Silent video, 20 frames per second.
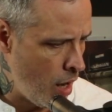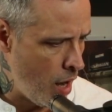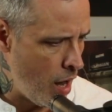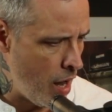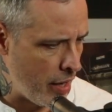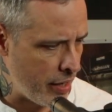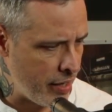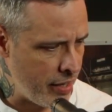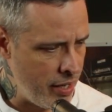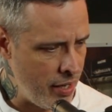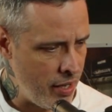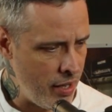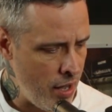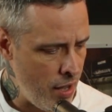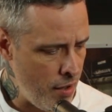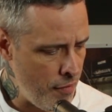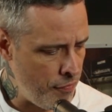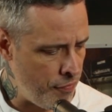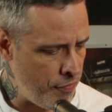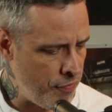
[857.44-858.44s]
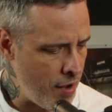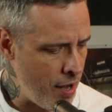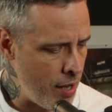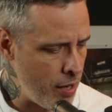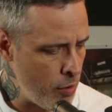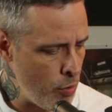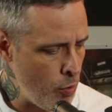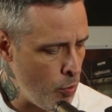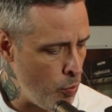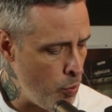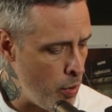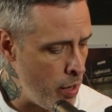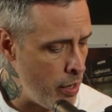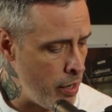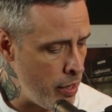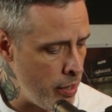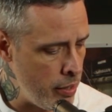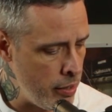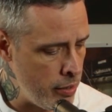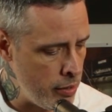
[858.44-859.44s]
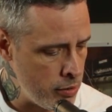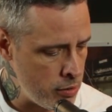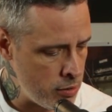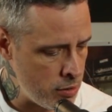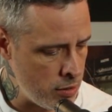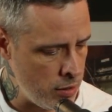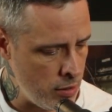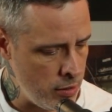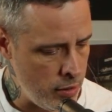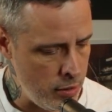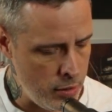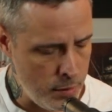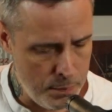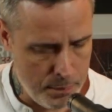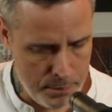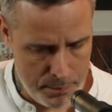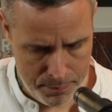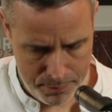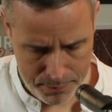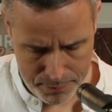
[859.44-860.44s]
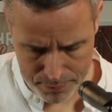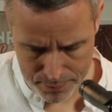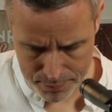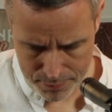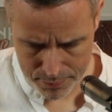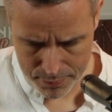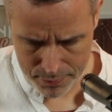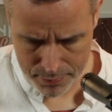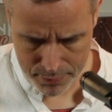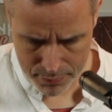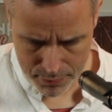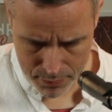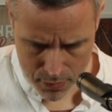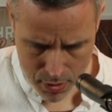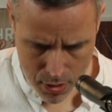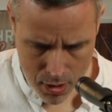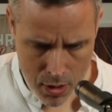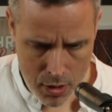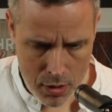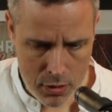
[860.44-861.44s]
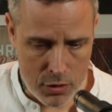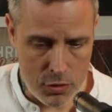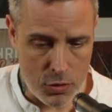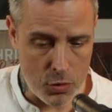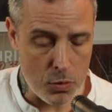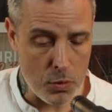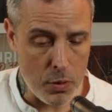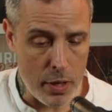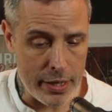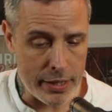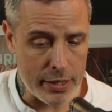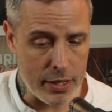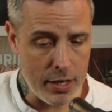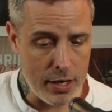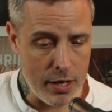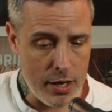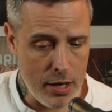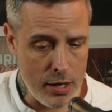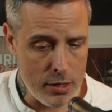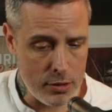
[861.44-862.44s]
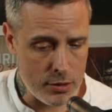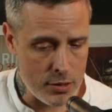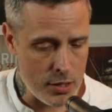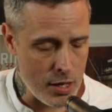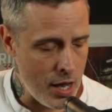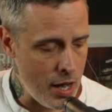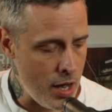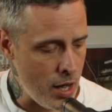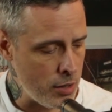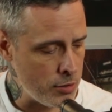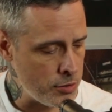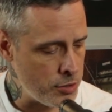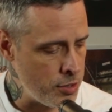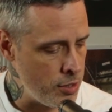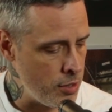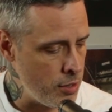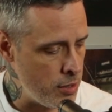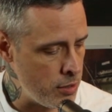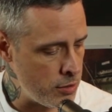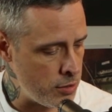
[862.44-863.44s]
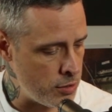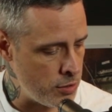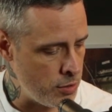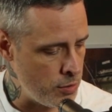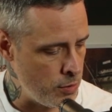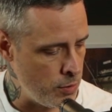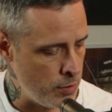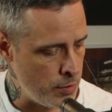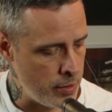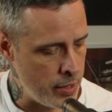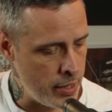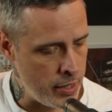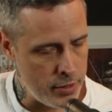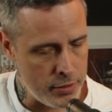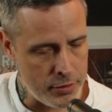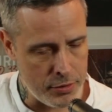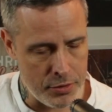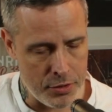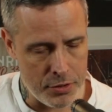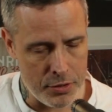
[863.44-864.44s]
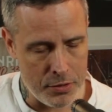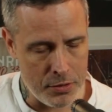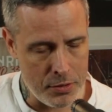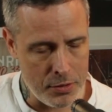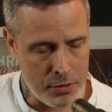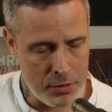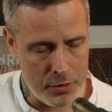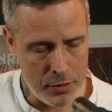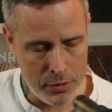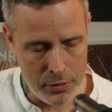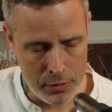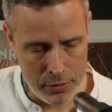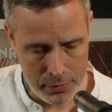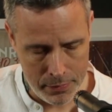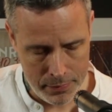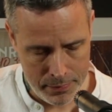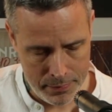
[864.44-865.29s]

I can't find a way to sleep, so I guess I'll just surrender